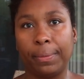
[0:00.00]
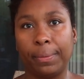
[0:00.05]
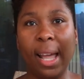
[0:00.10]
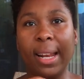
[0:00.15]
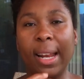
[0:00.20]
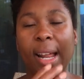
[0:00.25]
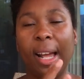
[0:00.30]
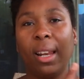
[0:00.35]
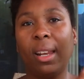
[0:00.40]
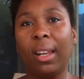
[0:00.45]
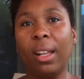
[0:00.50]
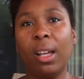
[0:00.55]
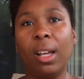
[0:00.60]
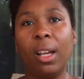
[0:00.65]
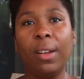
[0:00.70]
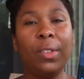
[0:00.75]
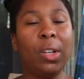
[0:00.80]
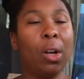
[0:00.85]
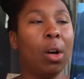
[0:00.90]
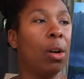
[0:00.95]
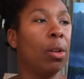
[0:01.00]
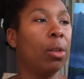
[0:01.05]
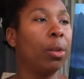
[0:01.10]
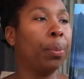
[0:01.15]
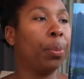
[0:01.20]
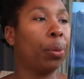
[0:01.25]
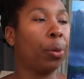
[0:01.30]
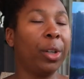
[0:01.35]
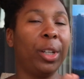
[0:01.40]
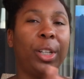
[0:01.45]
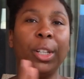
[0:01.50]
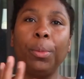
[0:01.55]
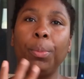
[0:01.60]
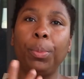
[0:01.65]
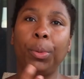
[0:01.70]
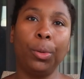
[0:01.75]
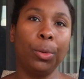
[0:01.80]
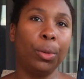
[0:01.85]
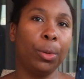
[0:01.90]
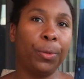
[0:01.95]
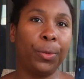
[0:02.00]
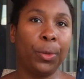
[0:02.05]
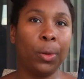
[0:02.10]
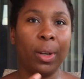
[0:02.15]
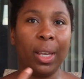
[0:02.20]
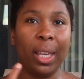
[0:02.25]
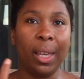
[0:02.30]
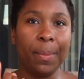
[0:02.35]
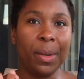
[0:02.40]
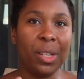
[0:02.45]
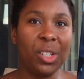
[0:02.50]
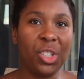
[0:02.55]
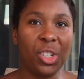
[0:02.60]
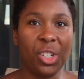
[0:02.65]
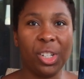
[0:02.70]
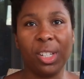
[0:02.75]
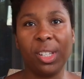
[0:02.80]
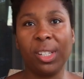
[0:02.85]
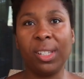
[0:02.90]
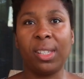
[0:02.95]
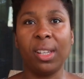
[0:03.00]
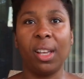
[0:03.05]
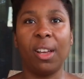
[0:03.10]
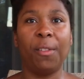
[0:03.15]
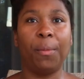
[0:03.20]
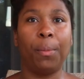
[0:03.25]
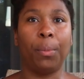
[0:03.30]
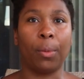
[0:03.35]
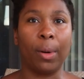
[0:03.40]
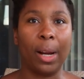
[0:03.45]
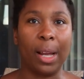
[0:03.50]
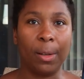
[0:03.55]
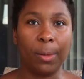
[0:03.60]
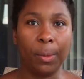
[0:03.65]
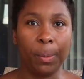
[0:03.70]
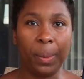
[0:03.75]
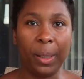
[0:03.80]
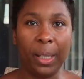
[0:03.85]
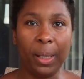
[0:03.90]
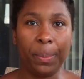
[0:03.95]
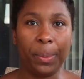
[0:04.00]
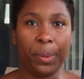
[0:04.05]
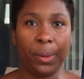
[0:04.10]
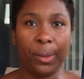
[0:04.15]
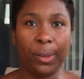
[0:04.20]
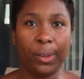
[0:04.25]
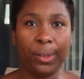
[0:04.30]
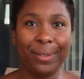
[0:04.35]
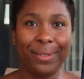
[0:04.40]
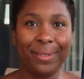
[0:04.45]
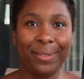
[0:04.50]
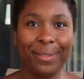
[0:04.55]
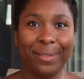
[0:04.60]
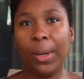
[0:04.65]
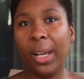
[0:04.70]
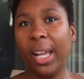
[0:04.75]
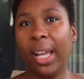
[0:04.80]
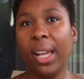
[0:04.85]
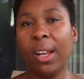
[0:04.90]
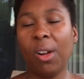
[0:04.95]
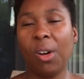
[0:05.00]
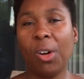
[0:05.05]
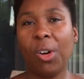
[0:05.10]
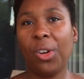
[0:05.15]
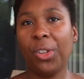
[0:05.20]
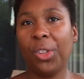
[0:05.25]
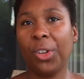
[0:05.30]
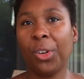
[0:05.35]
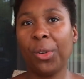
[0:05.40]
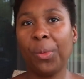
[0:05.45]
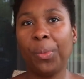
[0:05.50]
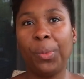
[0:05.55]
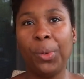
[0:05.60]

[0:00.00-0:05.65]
And I loved all the pretty beautiful images of brown people and all their